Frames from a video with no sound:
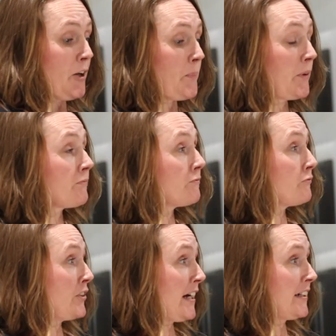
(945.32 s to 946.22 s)
But
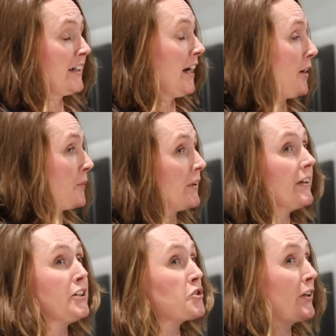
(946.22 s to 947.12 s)
Rhiannon and I were
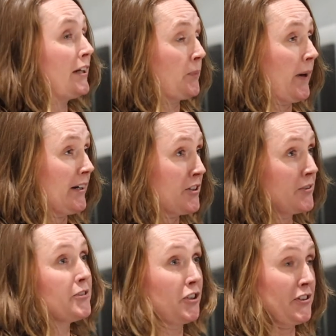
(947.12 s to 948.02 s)
intrigued by
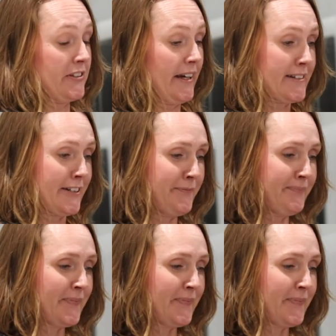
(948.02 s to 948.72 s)
John's letter,